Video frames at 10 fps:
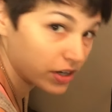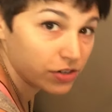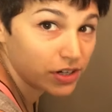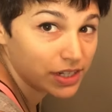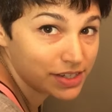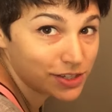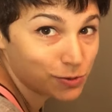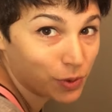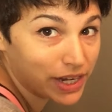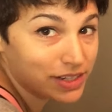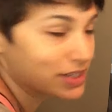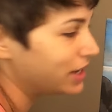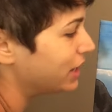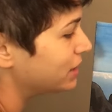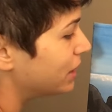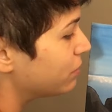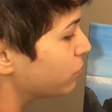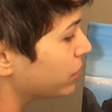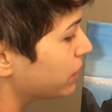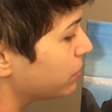acrylics is white. I love
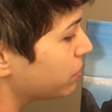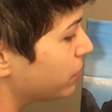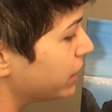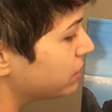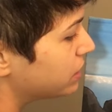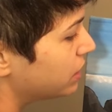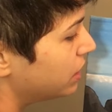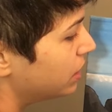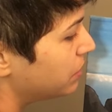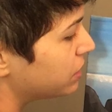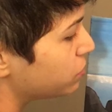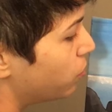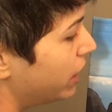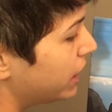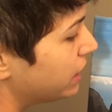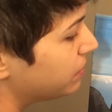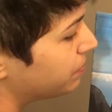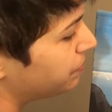working with white because white